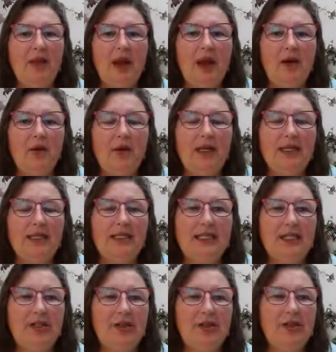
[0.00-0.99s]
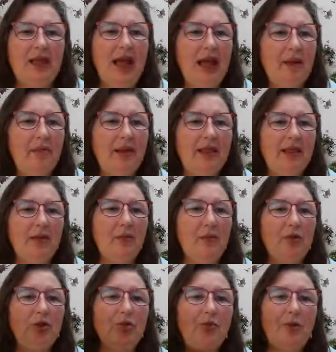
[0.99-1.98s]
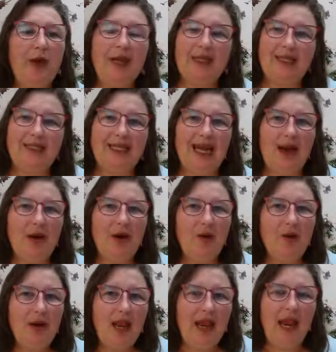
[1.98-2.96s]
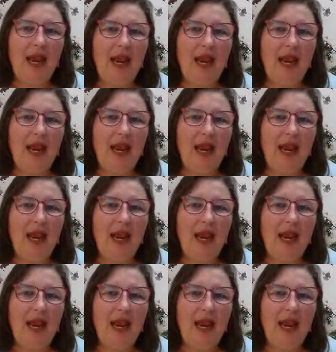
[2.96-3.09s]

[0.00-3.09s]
Not only does it do that, but the mulch breaks down